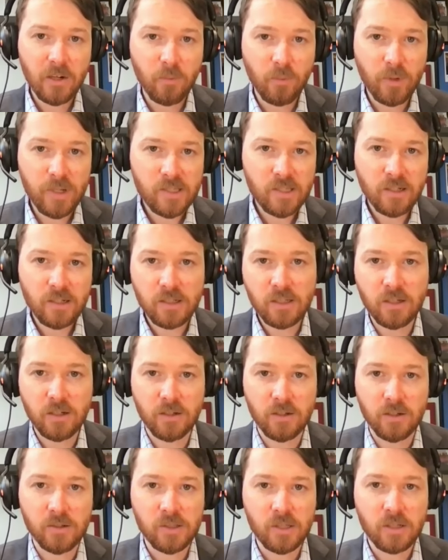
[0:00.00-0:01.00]
In recent
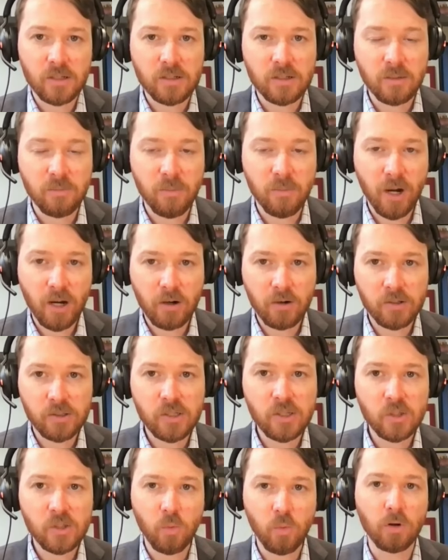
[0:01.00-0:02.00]
years,
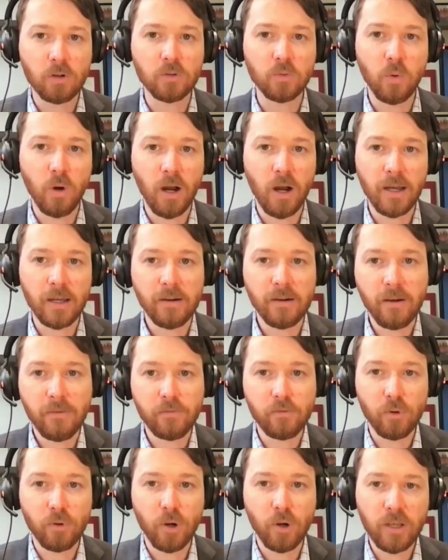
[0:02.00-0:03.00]
democracies worldwide
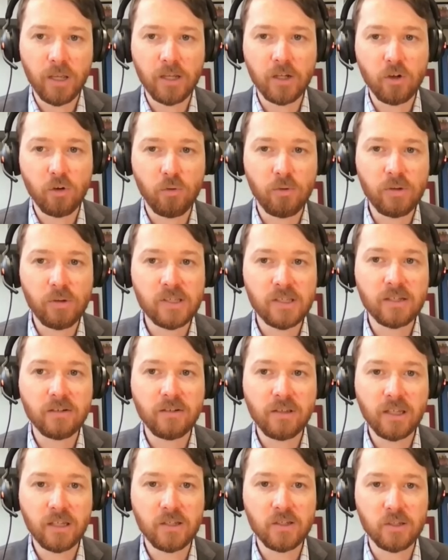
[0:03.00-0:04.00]
have grown
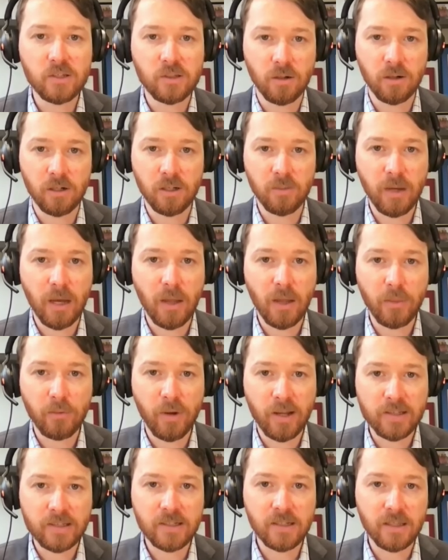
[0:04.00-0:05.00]
increasingly concerned about
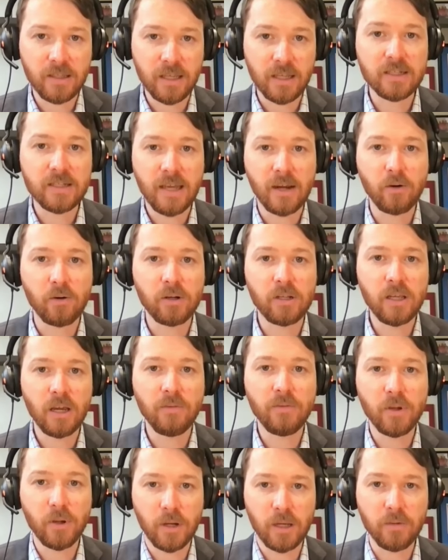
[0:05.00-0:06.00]
threats to the
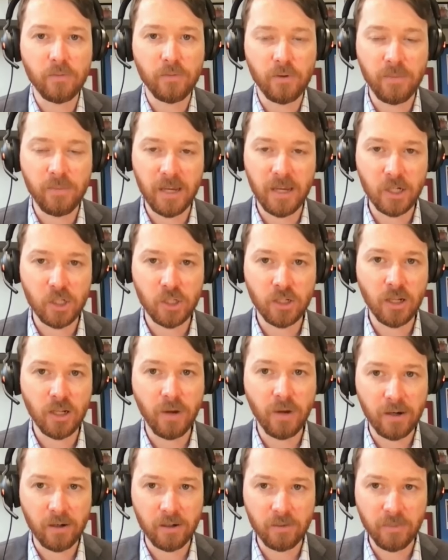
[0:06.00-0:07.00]
integrity of their information
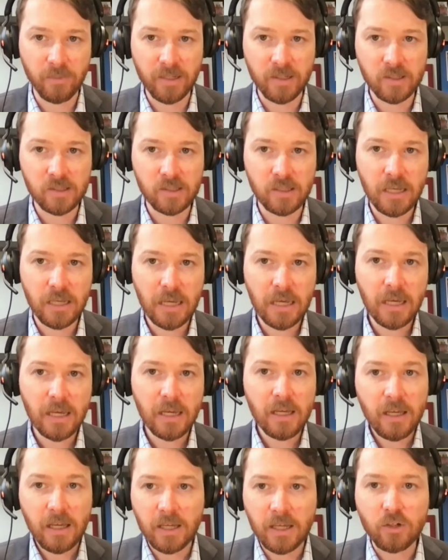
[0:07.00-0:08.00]
environments,
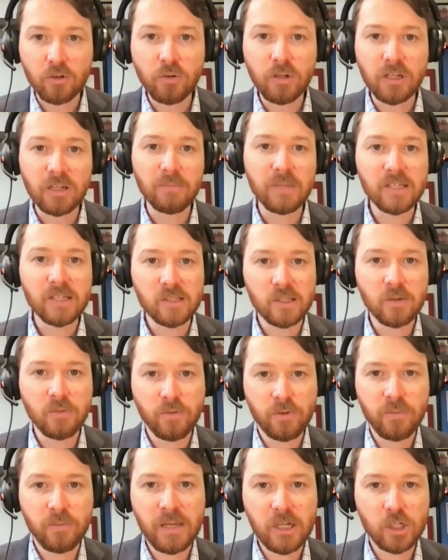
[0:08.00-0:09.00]
including
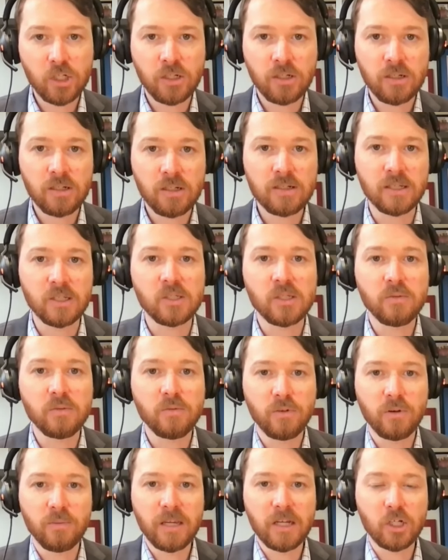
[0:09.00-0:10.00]
misinformation,
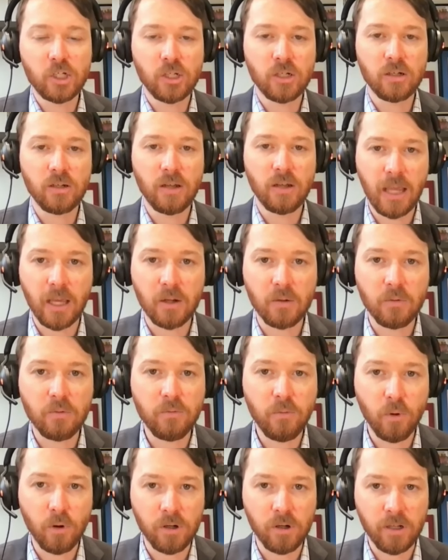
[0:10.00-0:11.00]
disinformation,
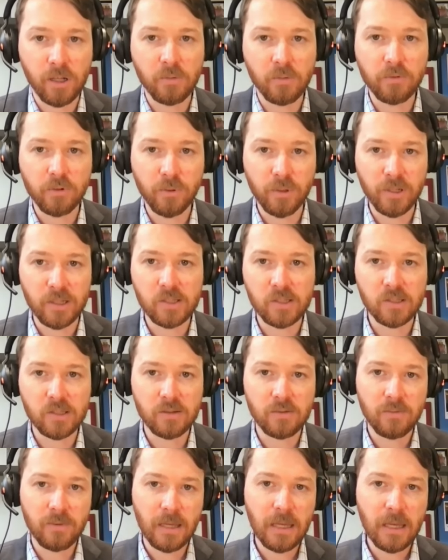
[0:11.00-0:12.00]
and foreign
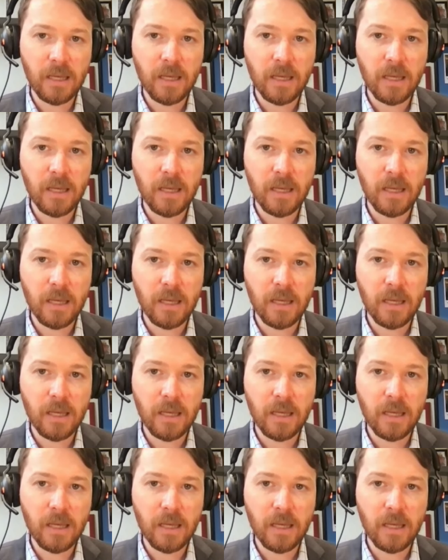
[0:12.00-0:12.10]
influence.